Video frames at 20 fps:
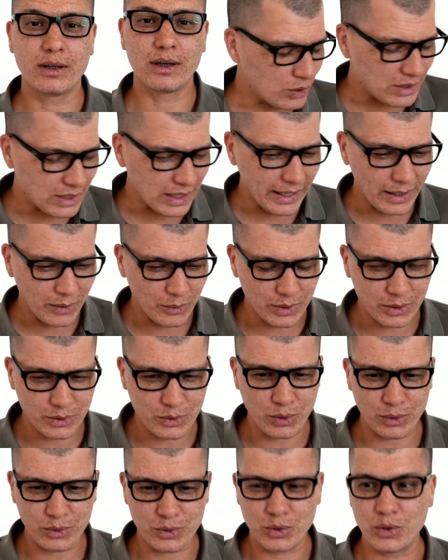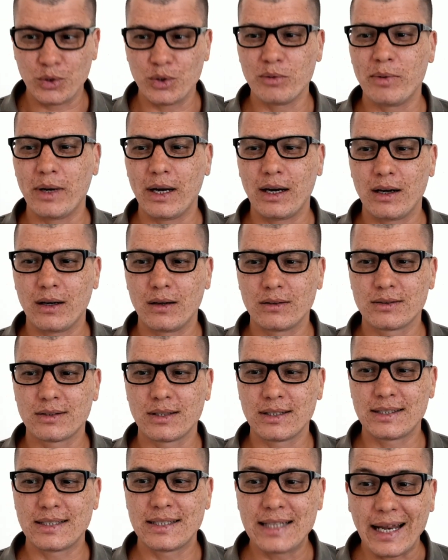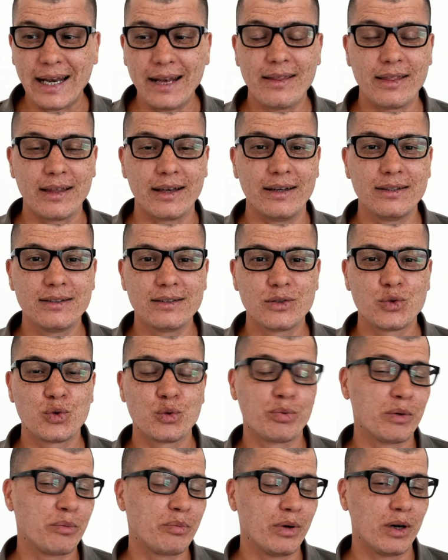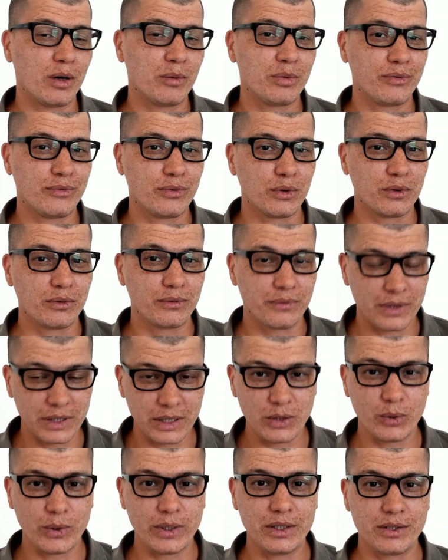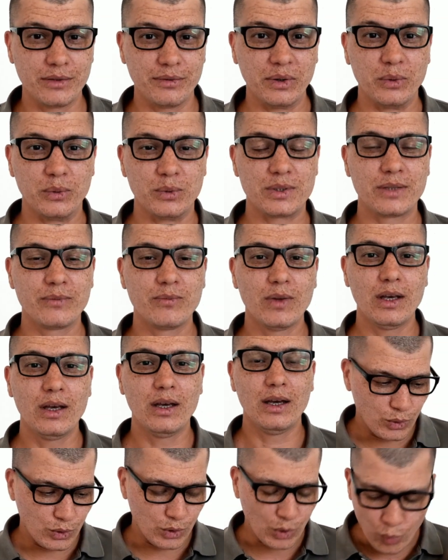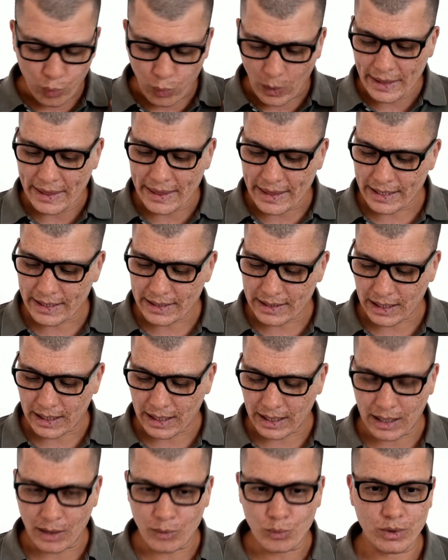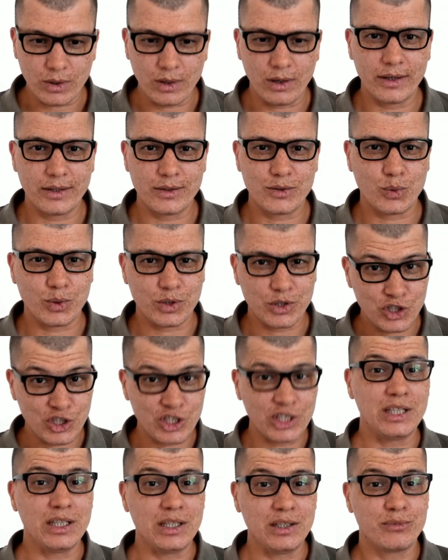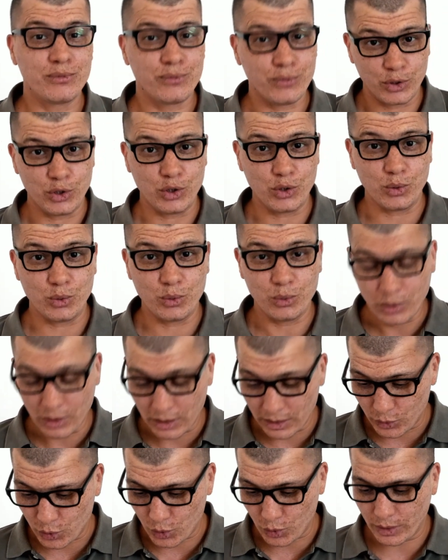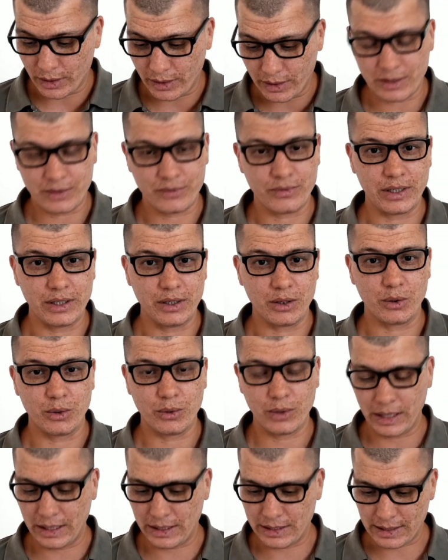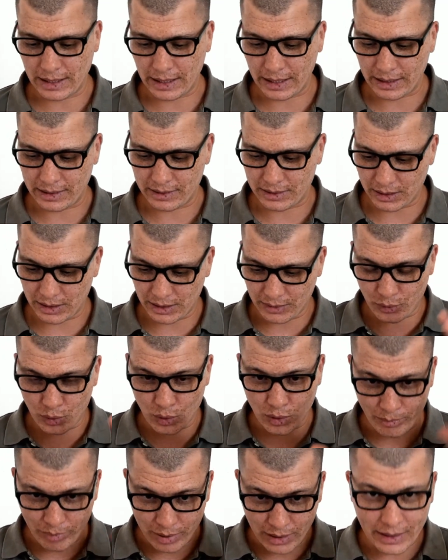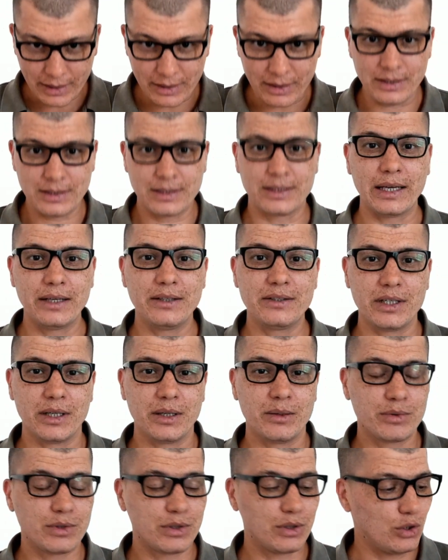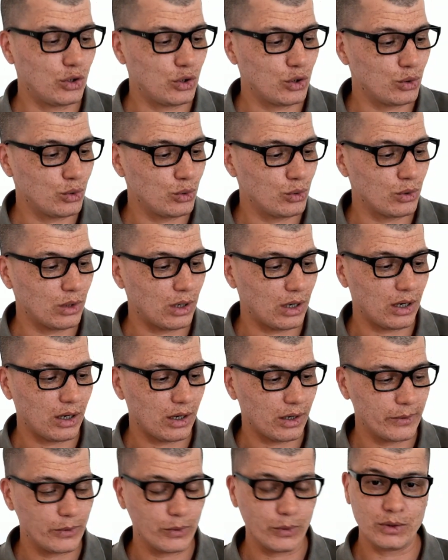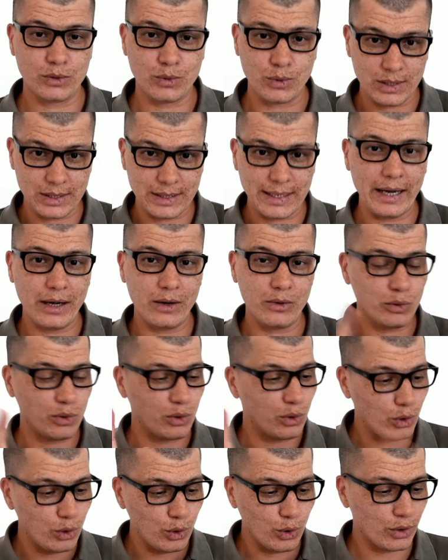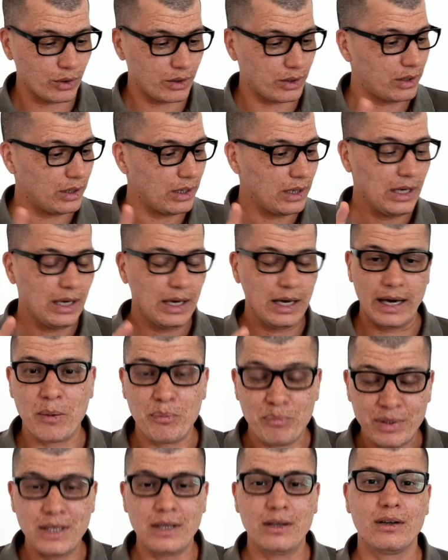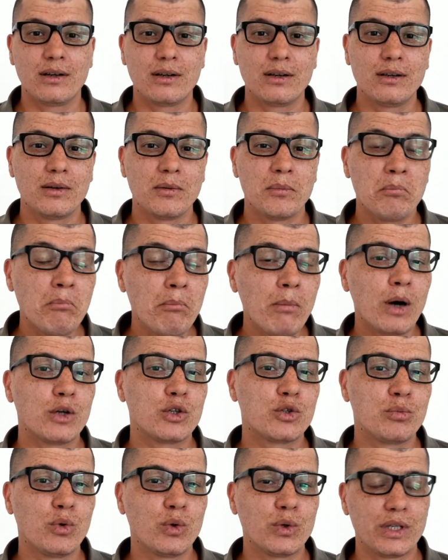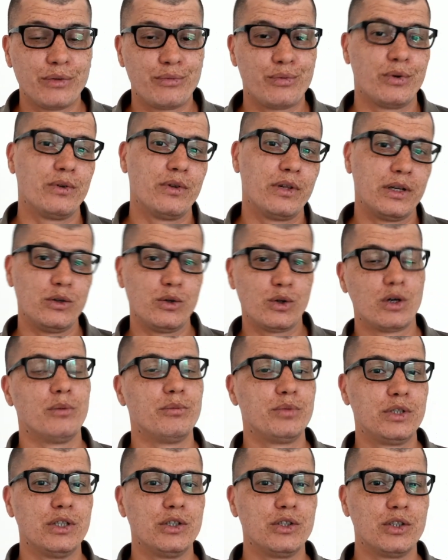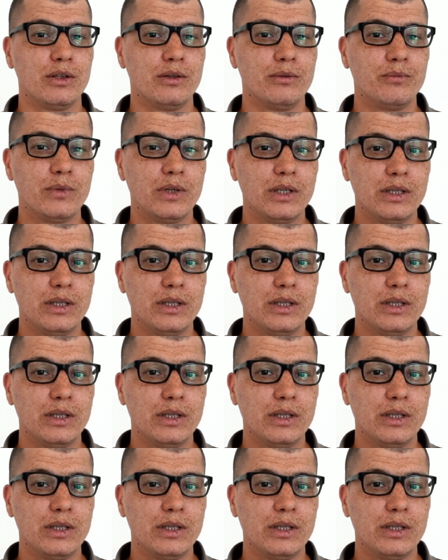Today I want to talk to you about 10 things to prepare before video interviews. The one thing that I would like to achieve for you during this video is that if you apply these 10 tips, you are going to sound, look, appear much more different than your competition.